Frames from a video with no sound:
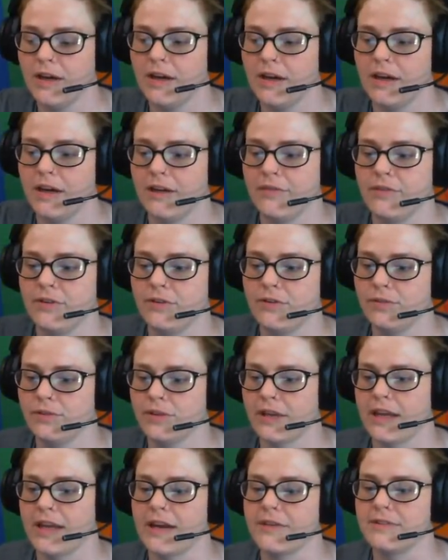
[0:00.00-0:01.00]
if you
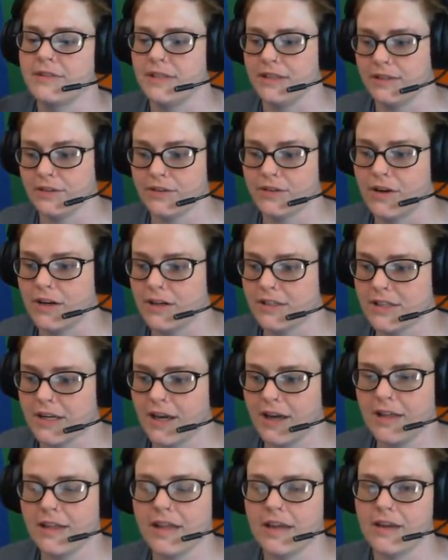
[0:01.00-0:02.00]
like have seen their
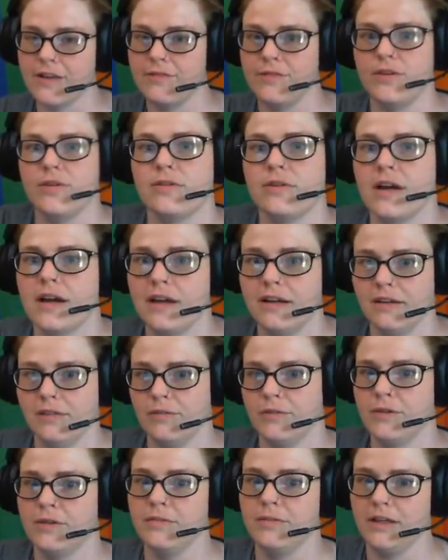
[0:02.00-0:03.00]
content, like if you and I
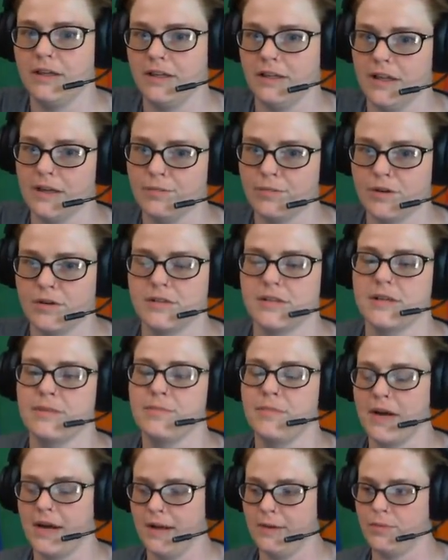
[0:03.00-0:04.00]
would meet in person,
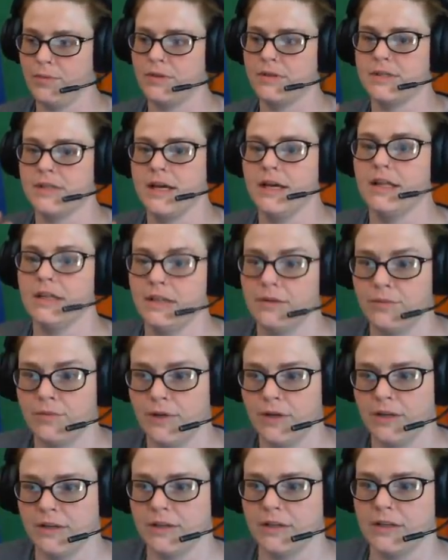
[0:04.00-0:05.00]
my personality
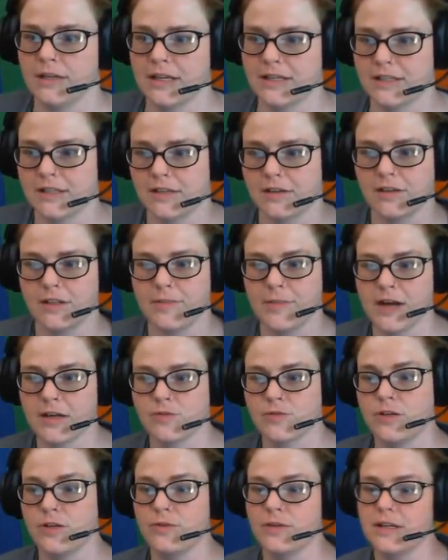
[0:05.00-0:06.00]
wouldn't necessarily match
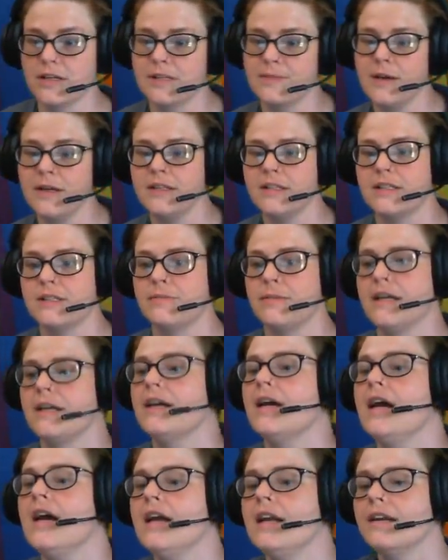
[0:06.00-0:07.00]
what you would expect it to be.
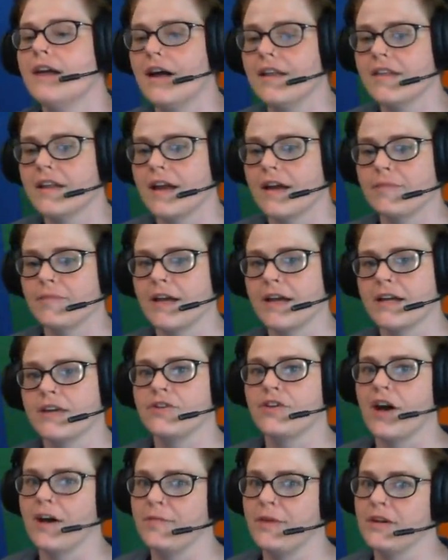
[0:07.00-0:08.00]
Not that I'm like
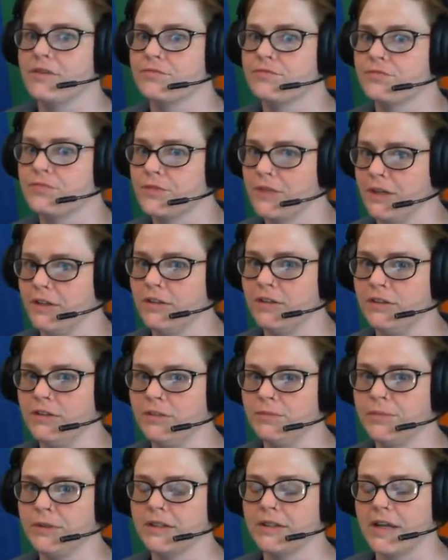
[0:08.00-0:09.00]
not being
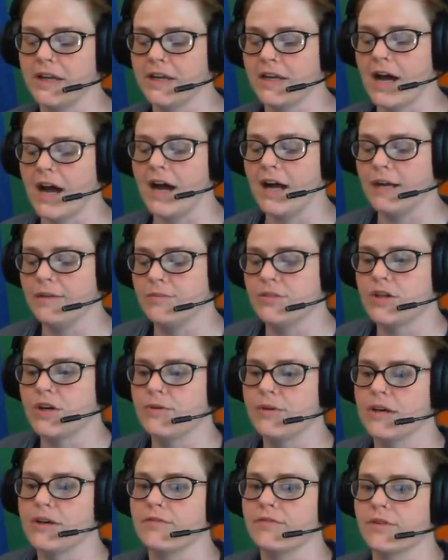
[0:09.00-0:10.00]
real, but like I'm
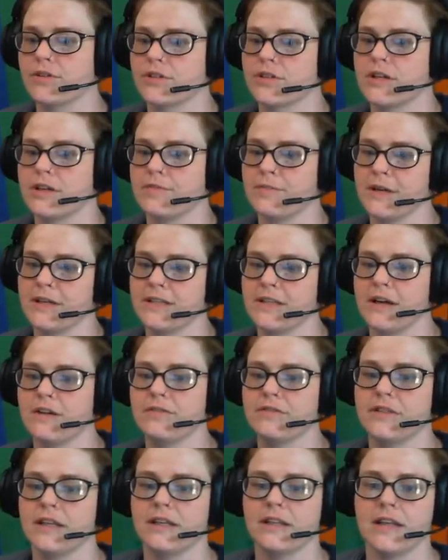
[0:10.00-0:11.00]
showing a version of
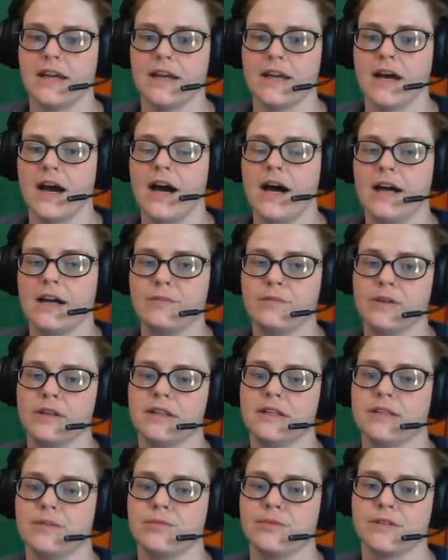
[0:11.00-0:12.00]
myself that like I'm
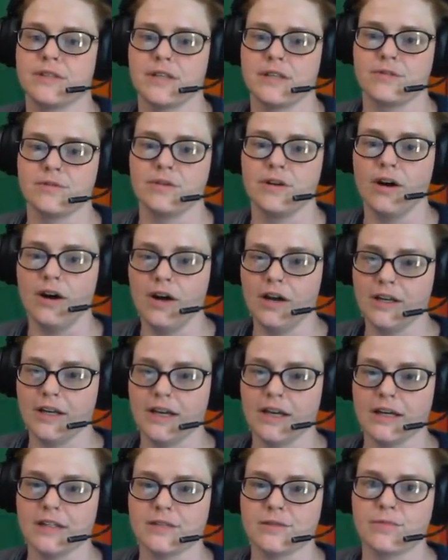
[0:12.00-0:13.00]
willing to present to an
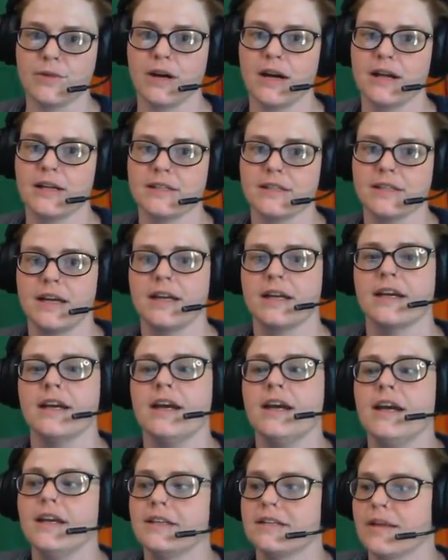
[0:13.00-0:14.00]
audience, whereas like
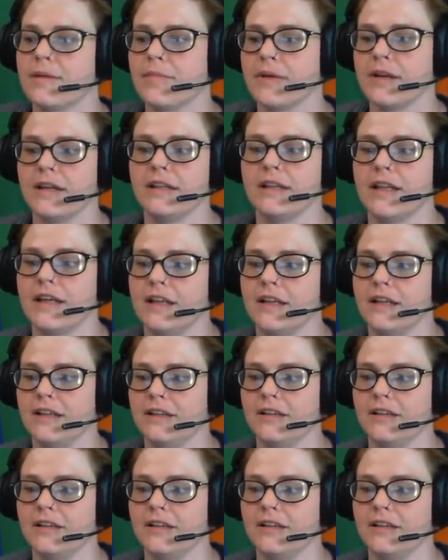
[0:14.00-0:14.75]
somebody that